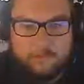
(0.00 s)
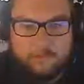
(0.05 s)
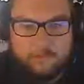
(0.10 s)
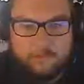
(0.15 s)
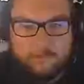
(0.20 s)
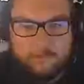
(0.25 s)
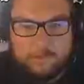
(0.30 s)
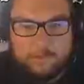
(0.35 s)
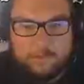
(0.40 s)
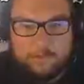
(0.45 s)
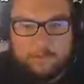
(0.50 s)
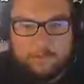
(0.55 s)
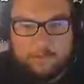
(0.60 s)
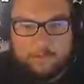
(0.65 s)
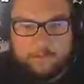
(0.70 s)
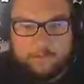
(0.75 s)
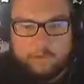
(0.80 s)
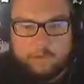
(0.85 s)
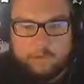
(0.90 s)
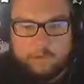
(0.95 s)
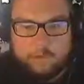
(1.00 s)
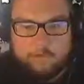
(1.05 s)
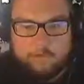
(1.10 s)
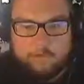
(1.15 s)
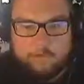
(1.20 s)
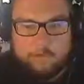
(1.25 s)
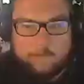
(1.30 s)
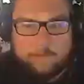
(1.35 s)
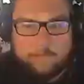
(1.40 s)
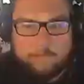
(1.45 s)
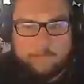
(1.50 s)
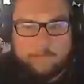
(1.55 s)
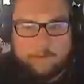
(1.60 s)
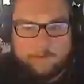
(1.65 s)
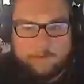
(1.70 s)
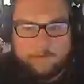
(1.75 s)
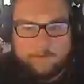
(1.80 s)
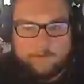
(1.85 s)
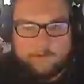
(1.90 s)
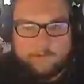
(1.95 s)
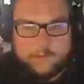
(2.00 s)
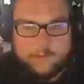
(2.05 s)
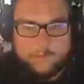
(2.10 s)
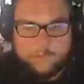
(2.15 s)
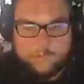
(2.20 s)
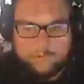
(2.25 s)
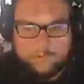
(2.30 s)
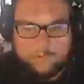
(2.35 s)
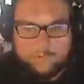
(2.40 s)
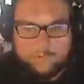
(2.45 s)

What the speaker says: a replacement for my monitor cable.